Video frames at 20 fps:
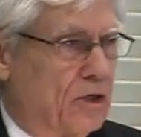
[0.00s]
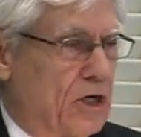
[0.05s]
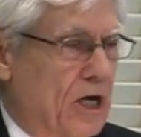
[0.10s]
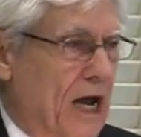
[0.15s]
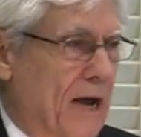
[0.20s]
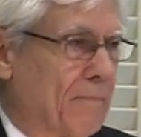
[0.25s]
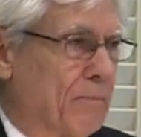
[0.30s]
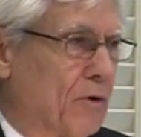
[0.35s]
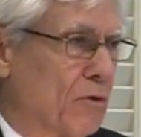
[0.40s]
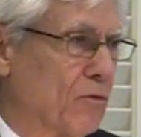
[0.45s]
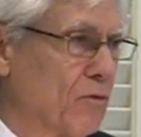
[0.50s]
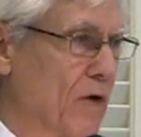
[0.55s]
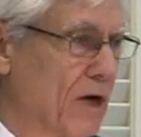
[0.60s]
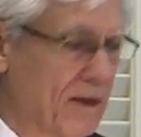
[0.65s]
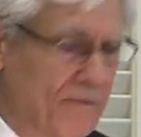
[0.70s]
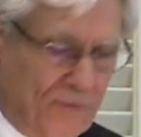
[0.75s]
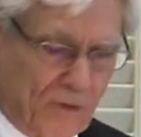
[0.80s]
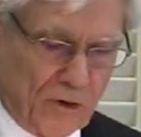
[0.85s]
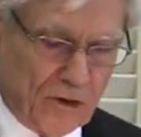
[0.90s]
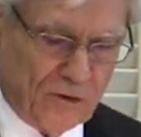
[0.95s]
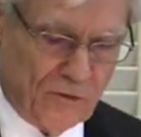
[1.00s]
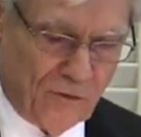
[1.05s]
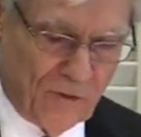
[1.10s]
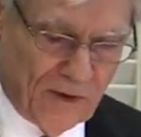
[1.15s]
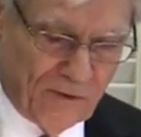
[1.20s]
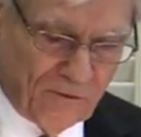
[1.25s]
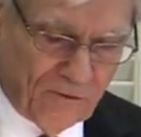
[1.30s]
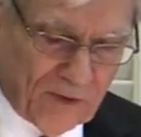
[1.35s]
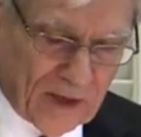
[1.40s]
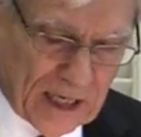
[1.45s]
chapter 3, verse
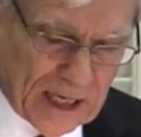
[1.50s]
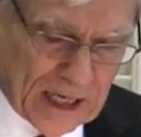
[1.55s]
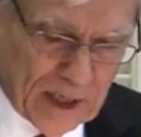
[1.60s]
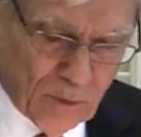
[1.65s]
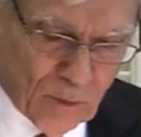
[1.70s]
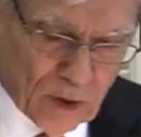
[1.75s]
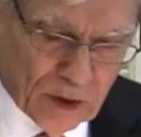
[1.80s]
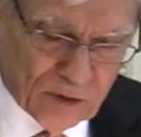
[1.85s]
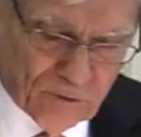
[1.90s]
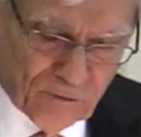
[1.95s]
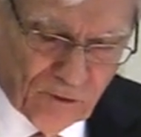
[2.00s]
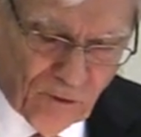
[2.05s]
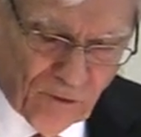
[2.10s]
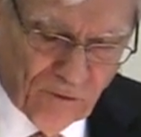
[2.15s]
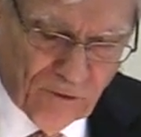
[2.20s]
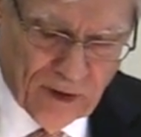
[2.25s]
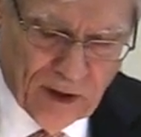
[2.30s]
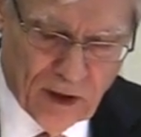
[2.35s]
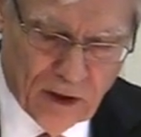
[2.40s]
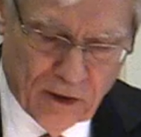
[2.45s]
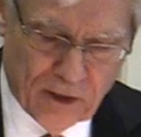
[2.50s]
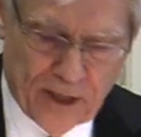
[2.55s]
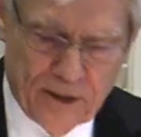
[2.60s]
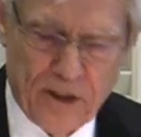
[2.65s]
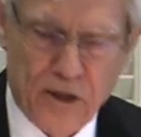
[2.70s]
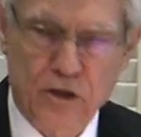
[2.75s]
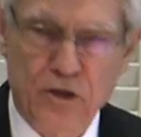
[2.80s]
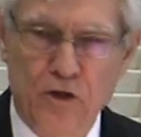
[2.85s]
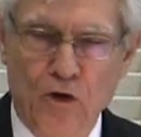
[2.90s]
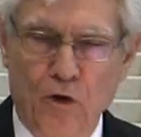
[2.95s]
15 was fulfilled and
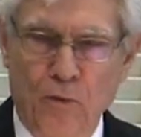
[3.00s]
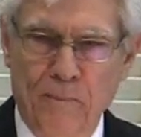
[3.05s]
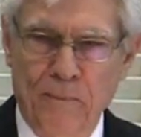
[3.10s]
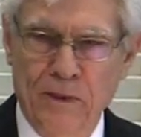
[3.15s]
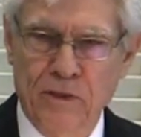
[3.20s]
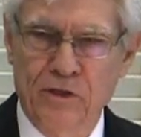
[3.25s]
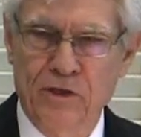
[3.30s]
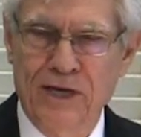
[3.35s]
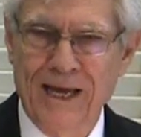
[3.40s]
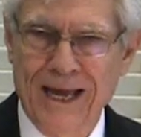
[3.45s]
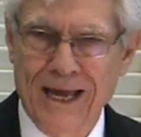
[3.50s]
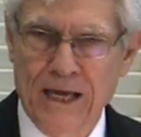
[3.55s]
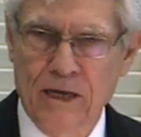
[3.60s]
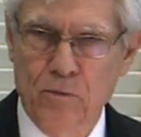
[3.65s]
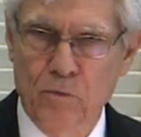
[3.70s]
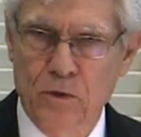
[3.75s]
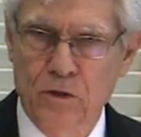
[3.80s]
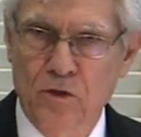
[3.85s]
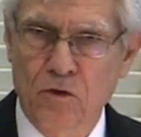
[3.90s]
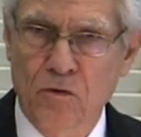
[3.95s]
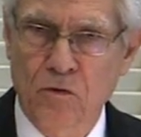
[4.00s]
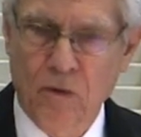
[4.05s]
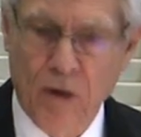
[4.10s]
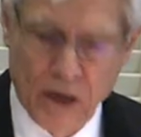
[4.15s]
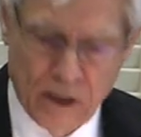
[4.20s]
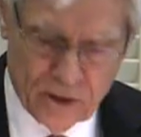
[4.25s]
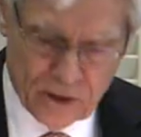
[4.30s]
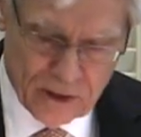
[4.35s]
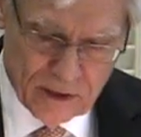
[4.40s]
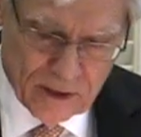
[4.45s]
the serpent's head was
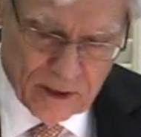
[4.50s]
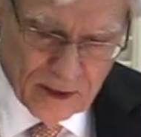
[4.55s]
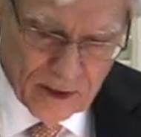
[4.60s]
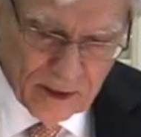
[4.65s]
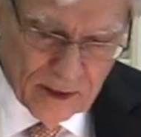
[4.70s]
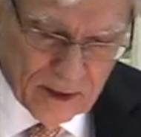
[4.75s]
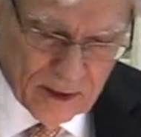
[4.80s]
crushed.